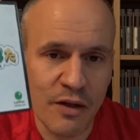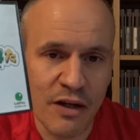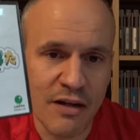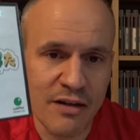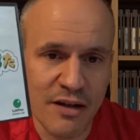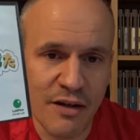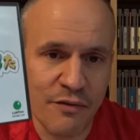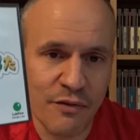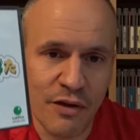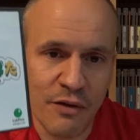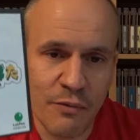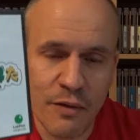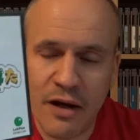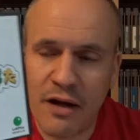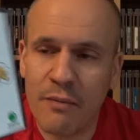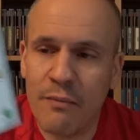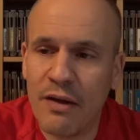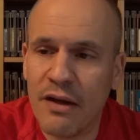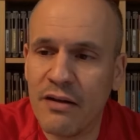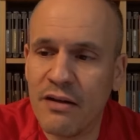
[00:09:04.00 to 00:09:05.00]
I definitely
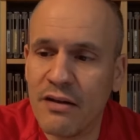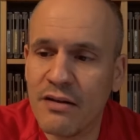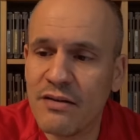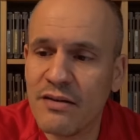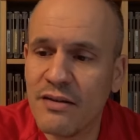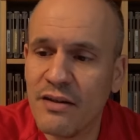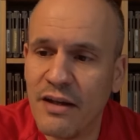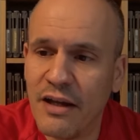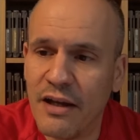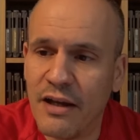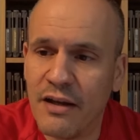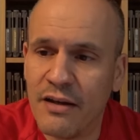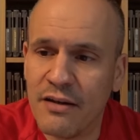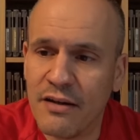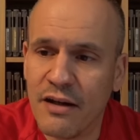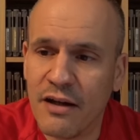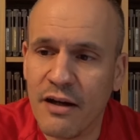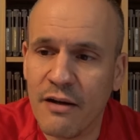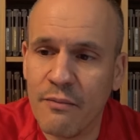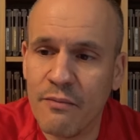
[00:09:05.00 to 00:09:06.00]
recommend it. And
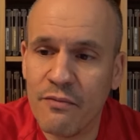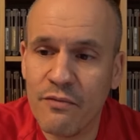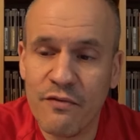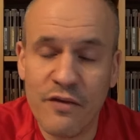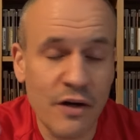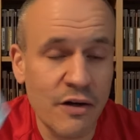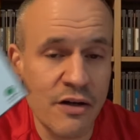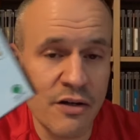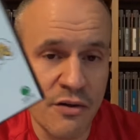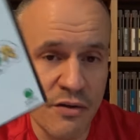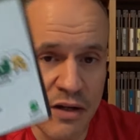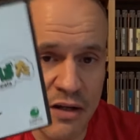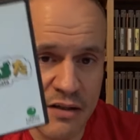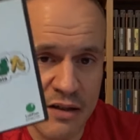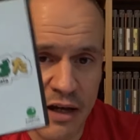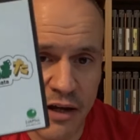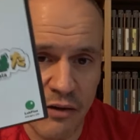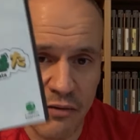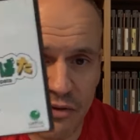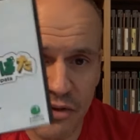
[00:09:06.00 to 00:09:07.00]
very unique
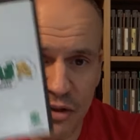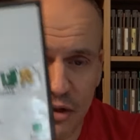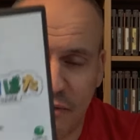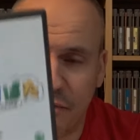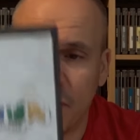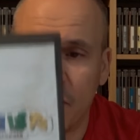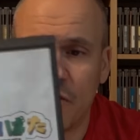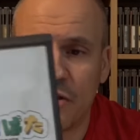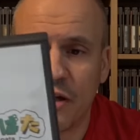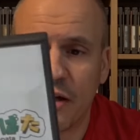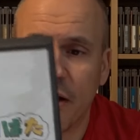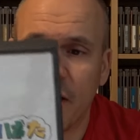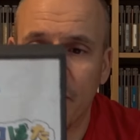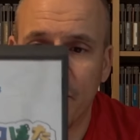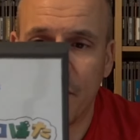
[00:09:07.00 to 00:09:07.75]
title. You should definitely check out